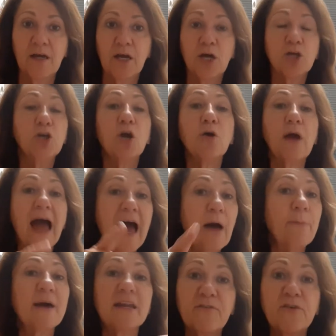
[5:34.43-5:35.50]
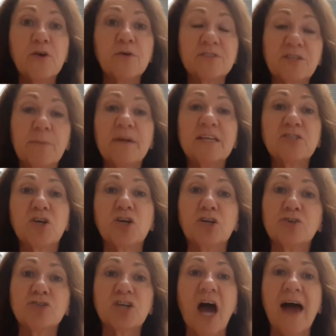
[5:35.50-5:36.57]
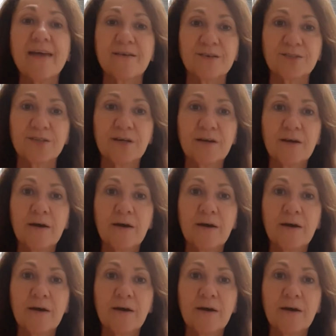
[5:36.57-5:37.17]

How about if somebody took your child?